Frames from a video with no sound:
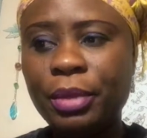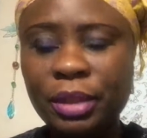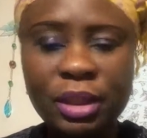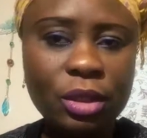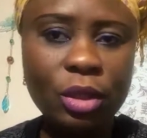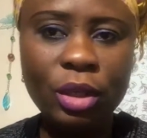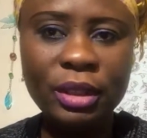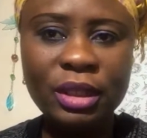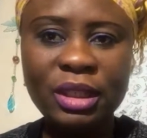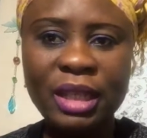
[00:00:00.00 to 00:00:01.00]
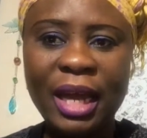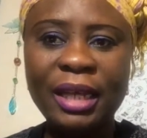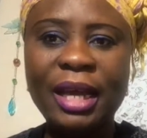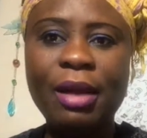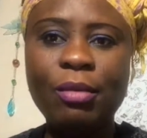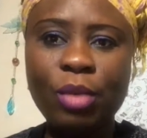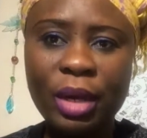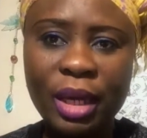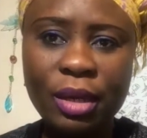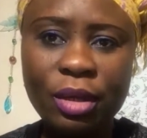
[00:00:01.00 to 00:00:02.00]
posting on the site and
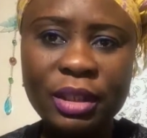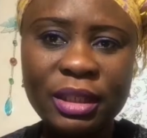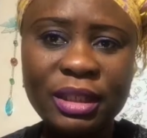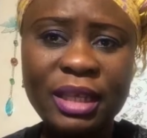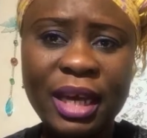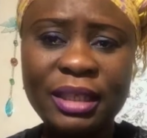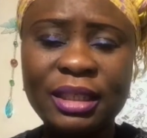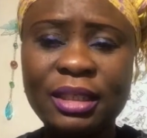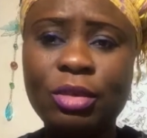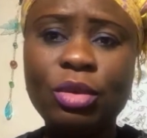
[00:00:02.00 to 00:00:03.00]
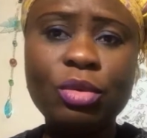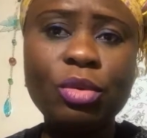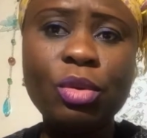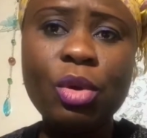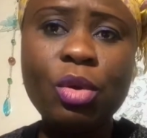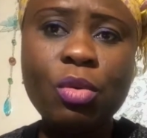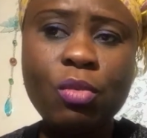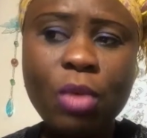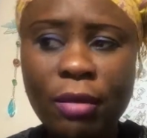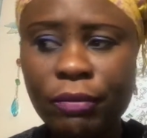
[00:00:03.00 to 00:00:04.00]
working on the site. Is going to
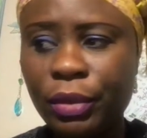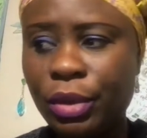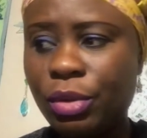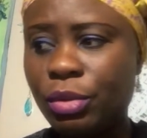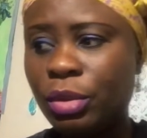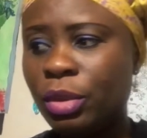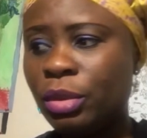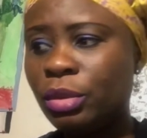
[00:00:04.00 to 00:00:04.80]
work for you.